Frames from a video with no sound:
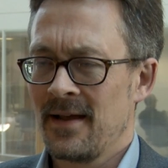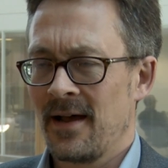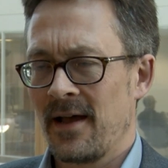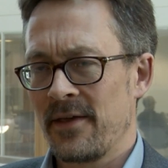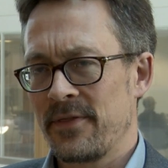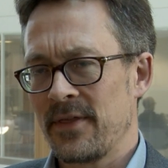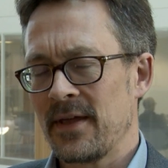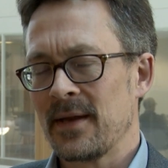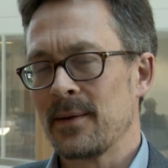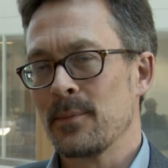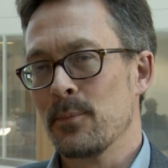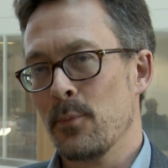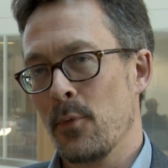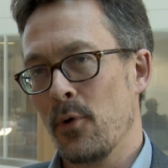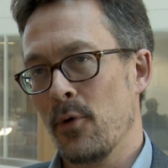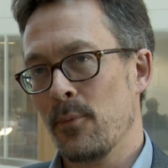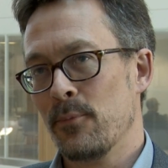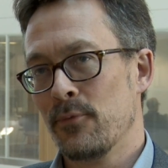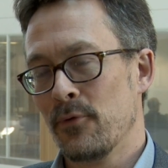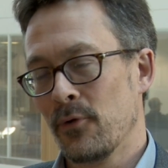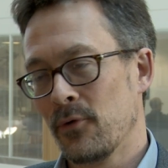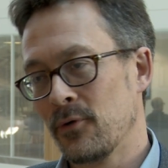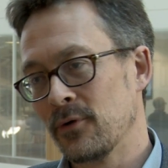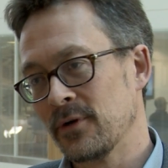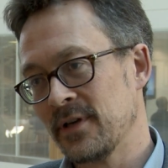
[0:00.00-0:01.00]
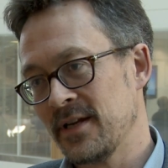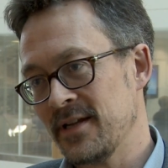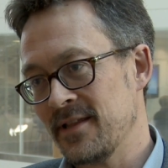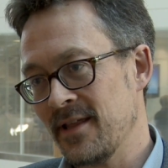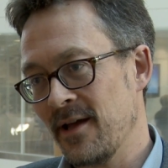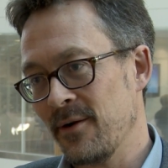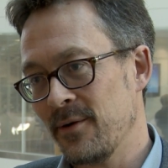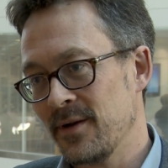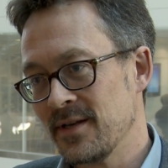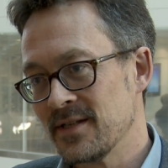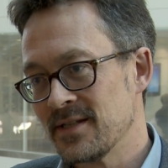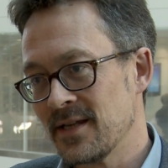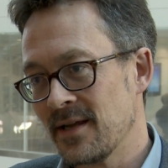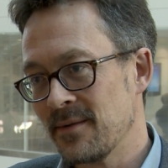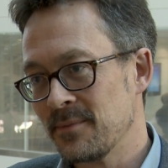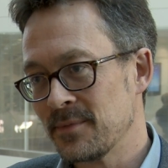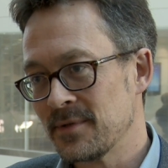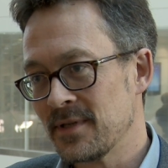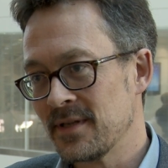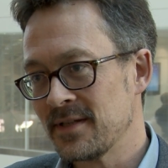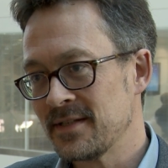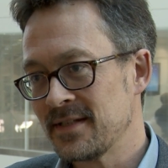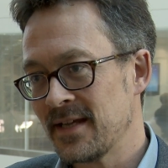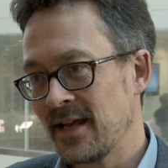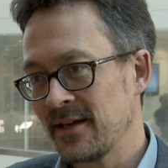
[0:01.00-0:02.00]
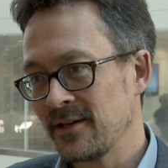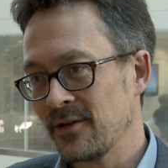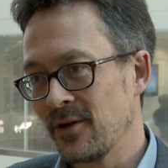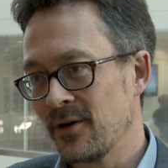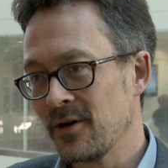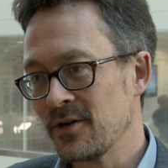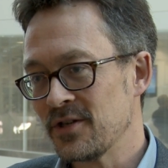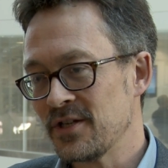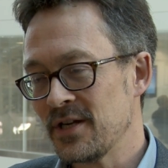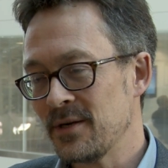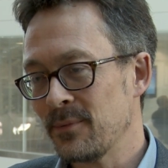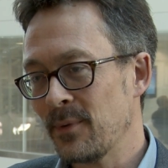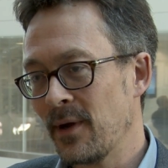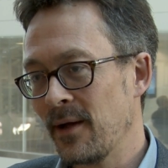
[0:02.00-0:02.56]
I think more broadly, though, in terms of the technology,